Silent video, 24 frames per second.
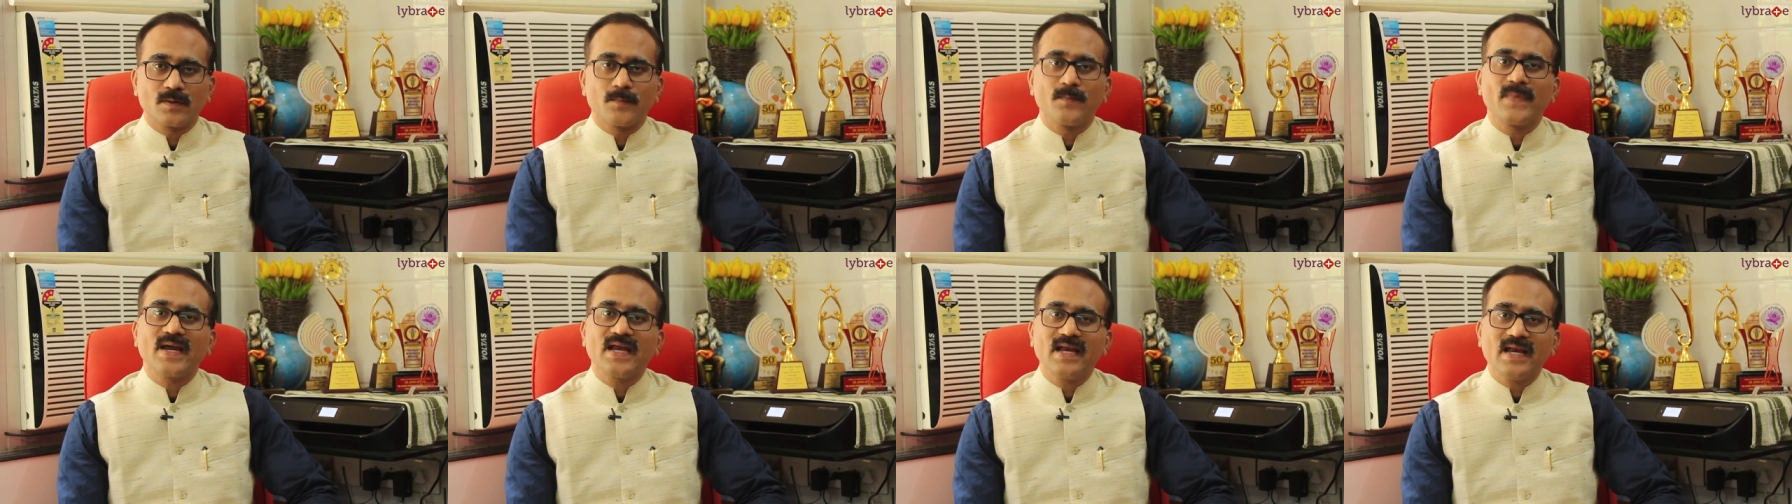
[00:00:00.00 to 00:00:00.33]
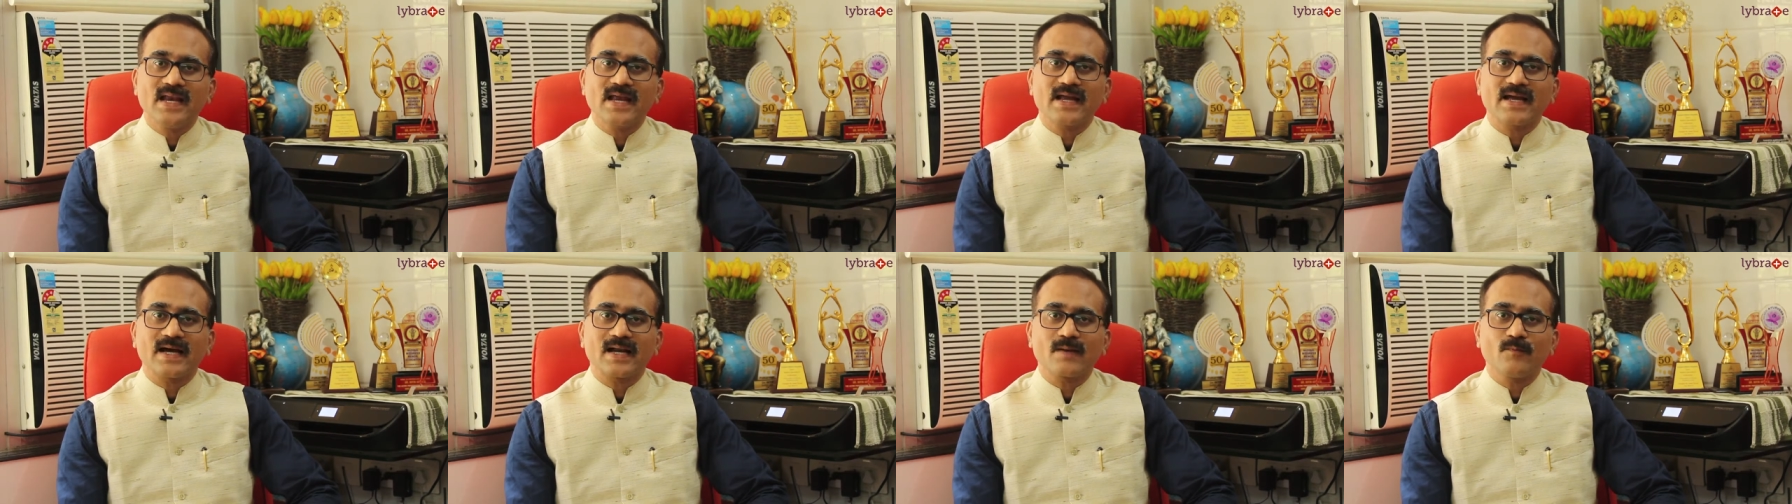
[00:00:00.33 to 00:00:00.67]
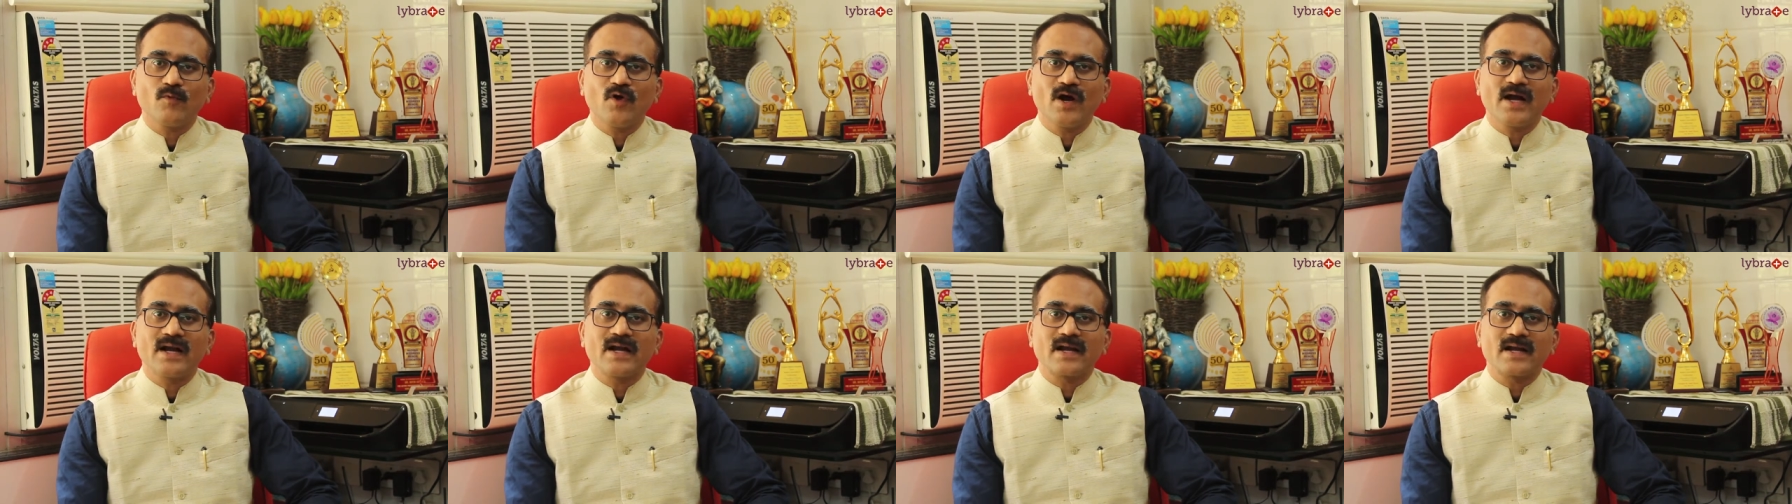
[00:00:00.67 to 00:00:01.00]
Mainly
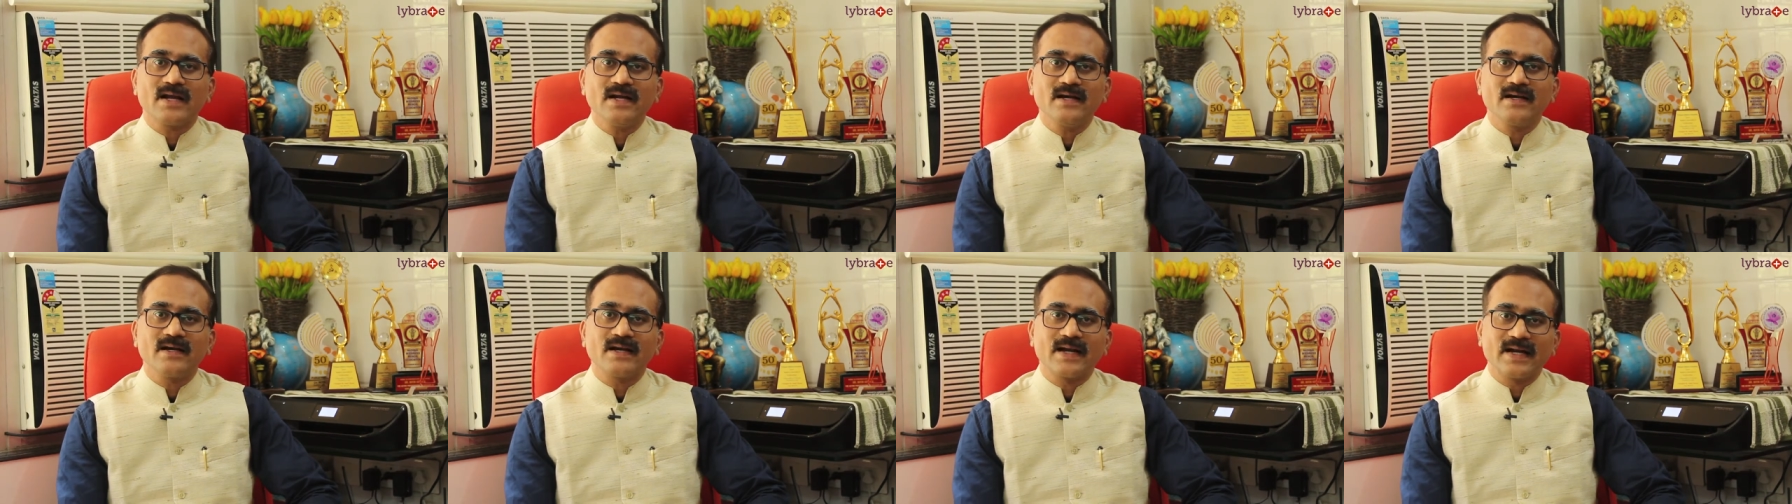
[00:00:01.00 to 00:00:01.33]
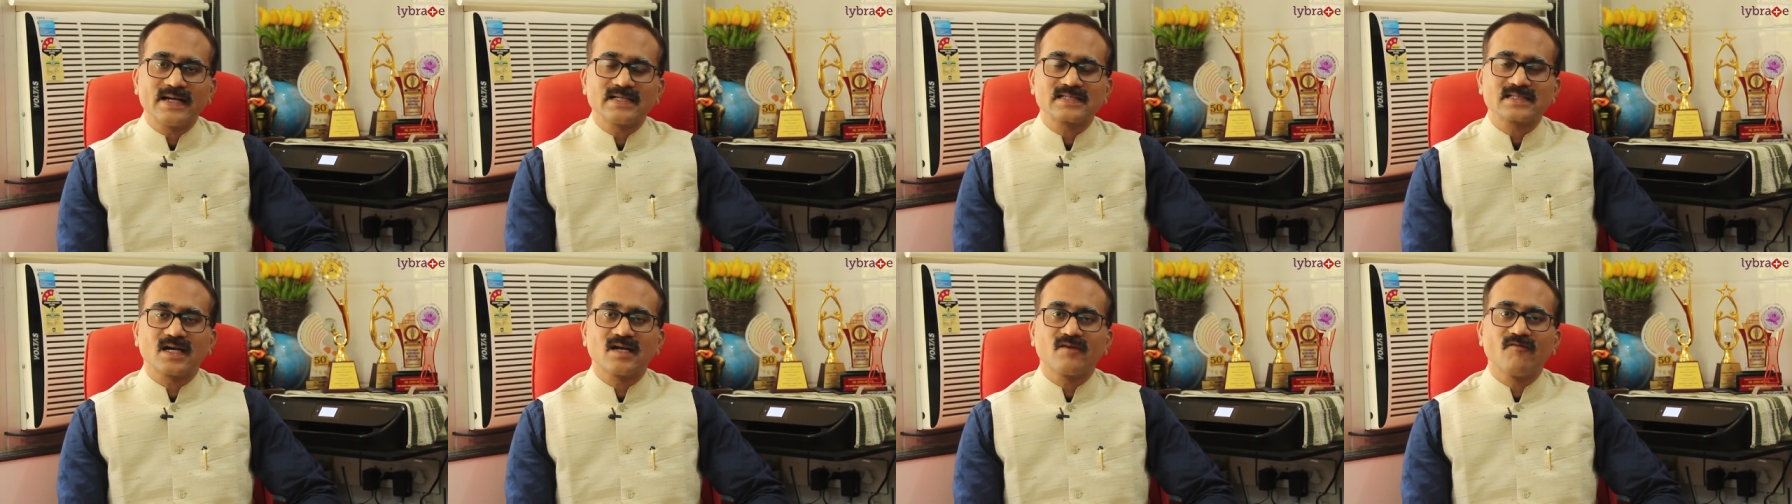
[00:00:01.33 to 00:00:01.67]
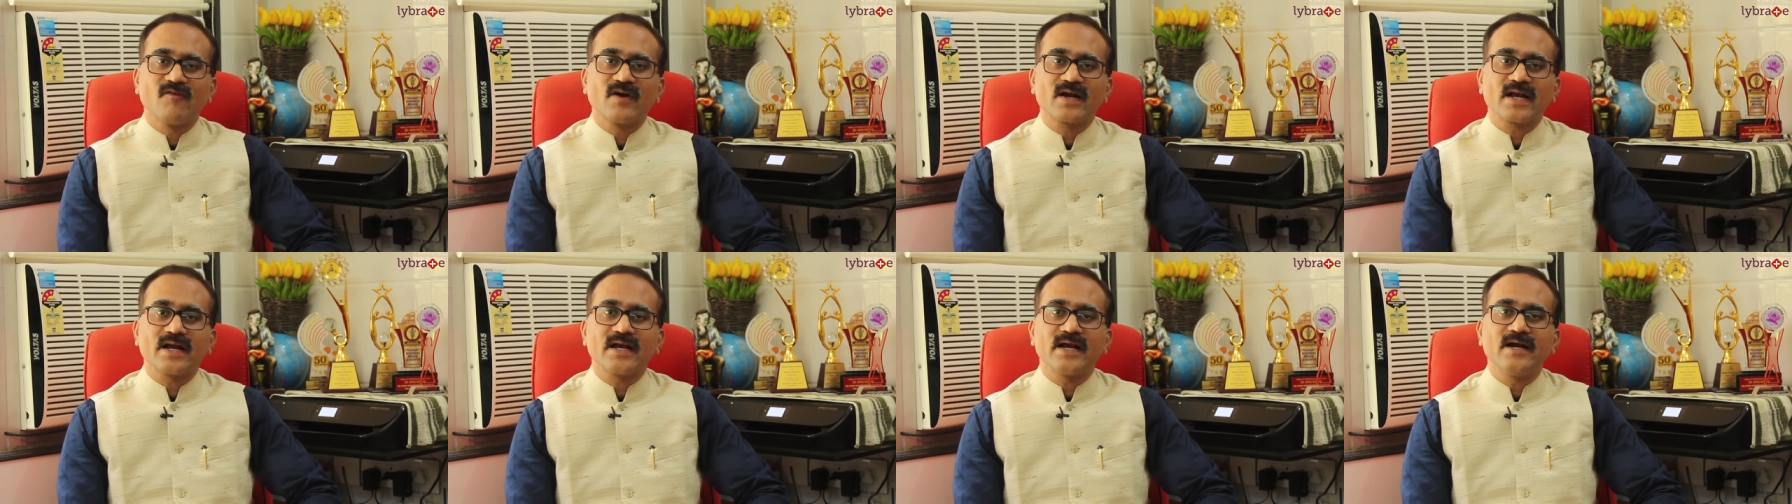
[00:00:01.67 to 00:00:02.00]
carbohydrate gets
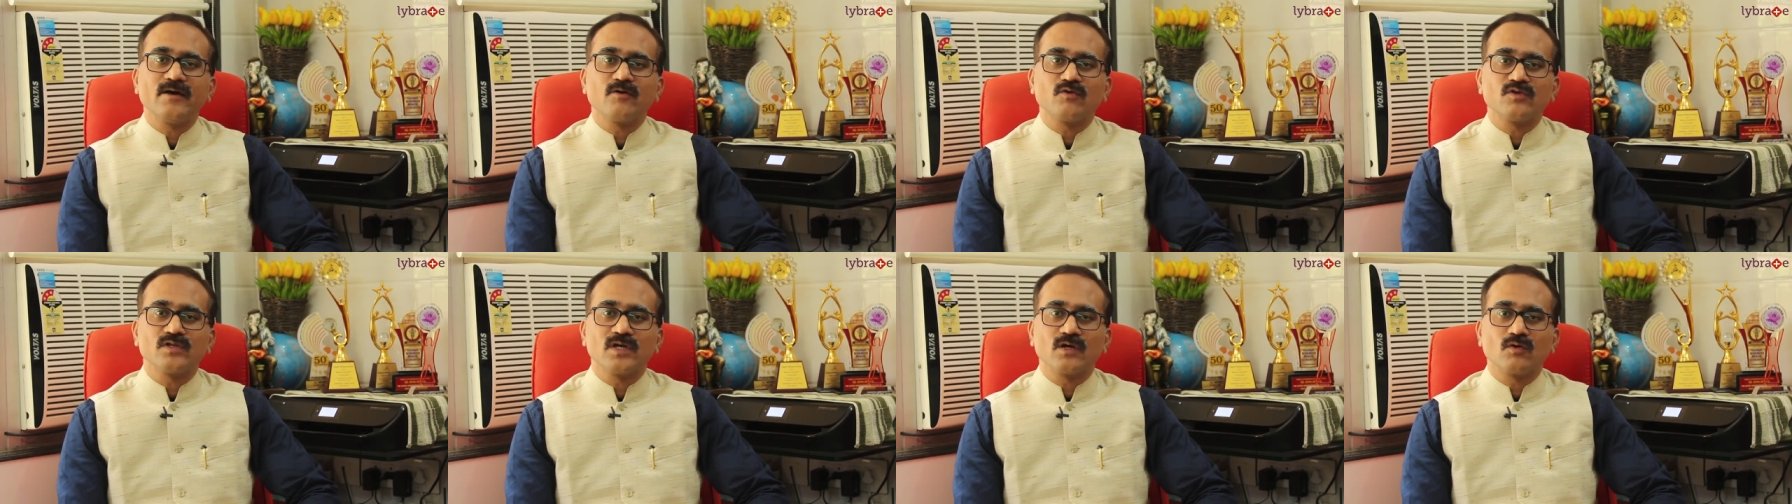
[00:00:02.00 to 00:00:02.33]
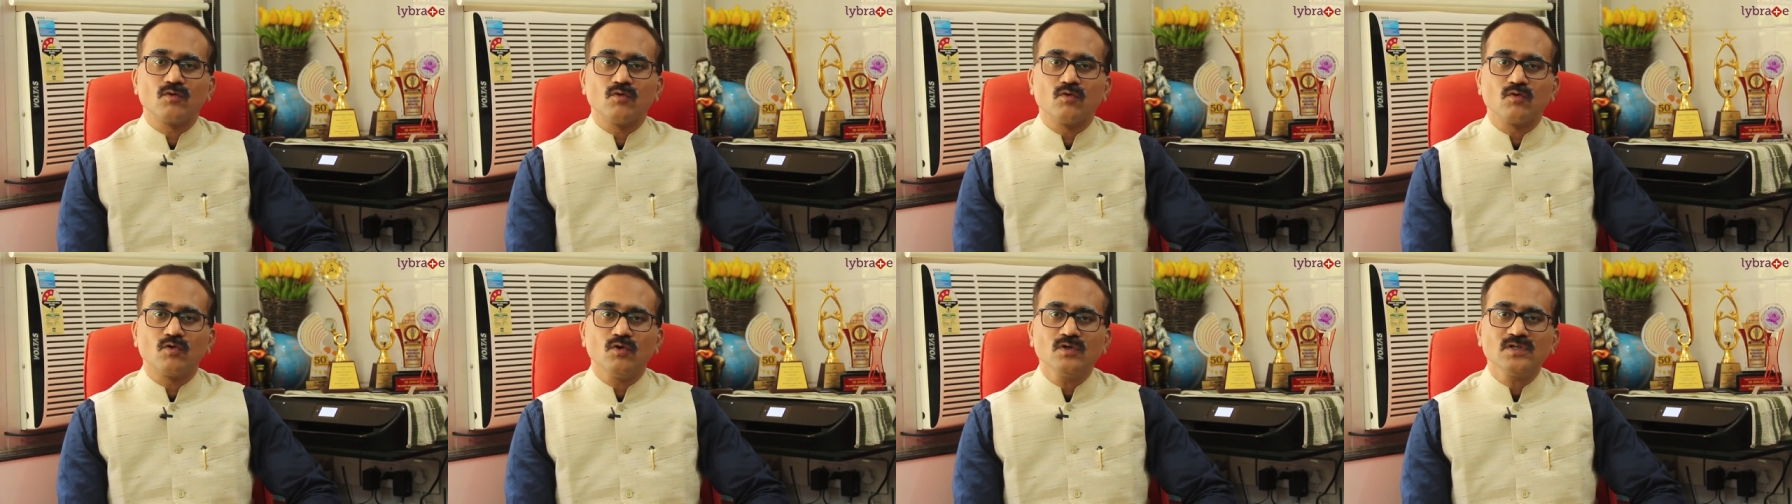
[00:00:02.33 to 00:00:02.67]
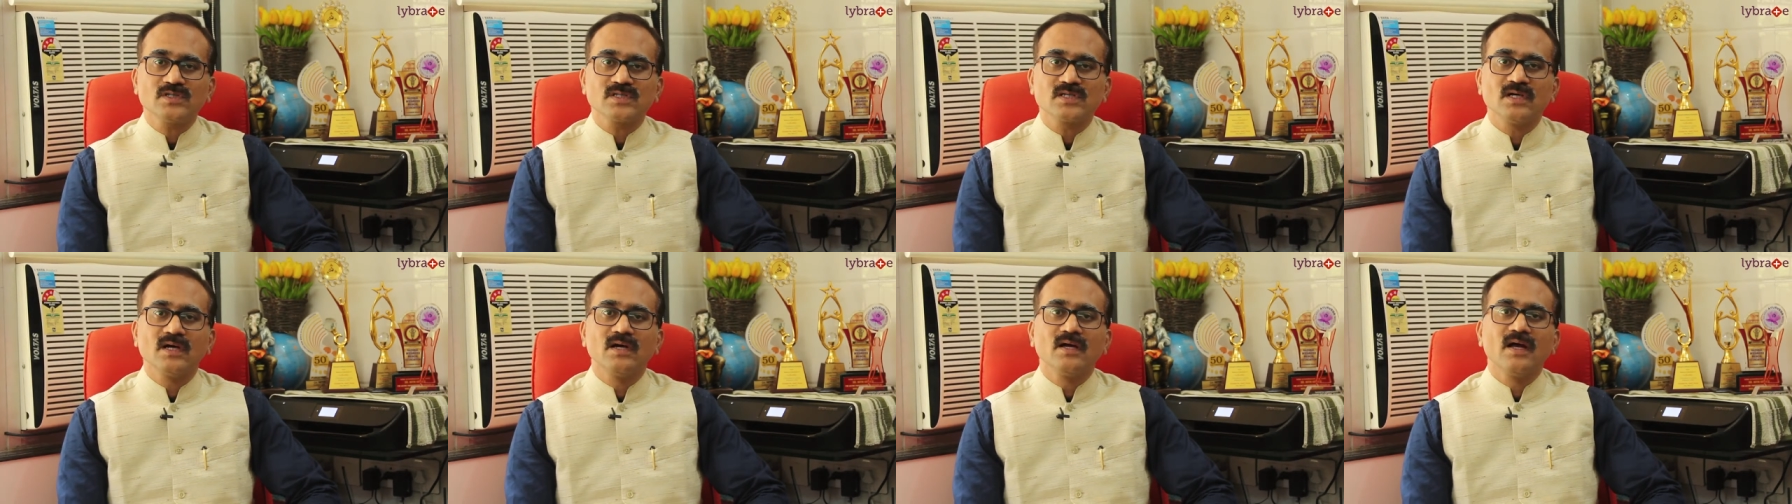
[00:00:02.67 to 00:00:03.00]
converted into the
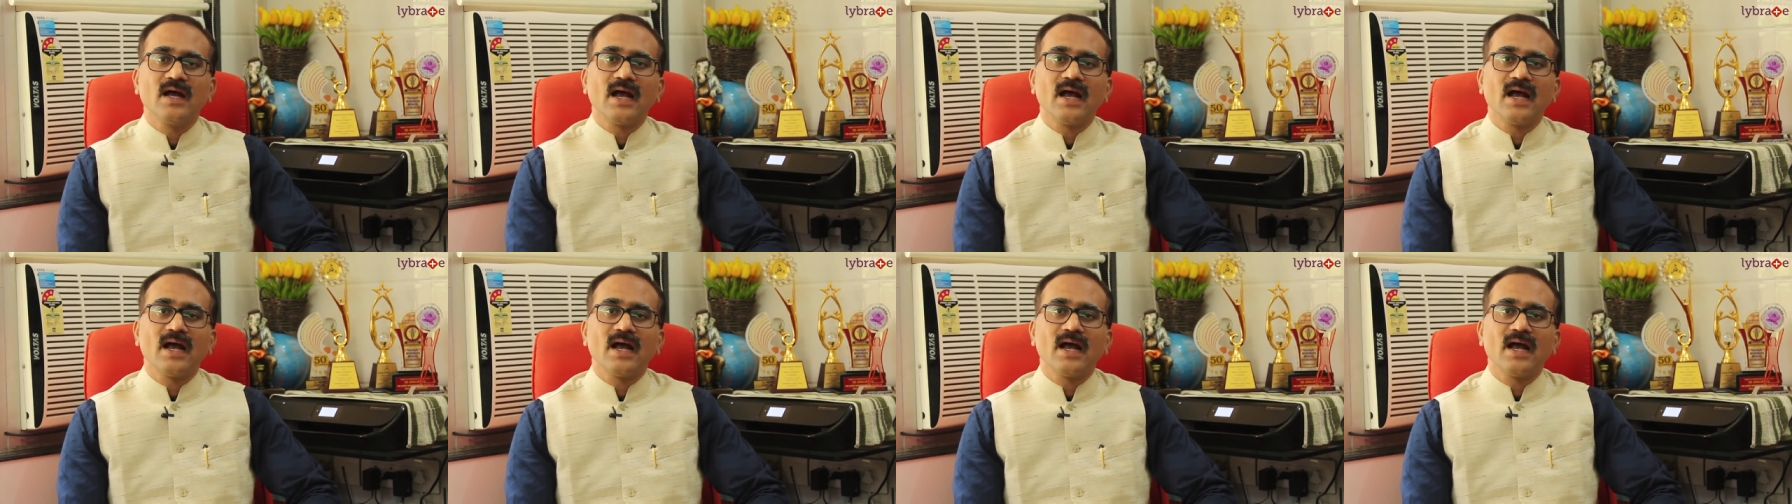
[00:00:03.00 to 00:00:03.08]
glucose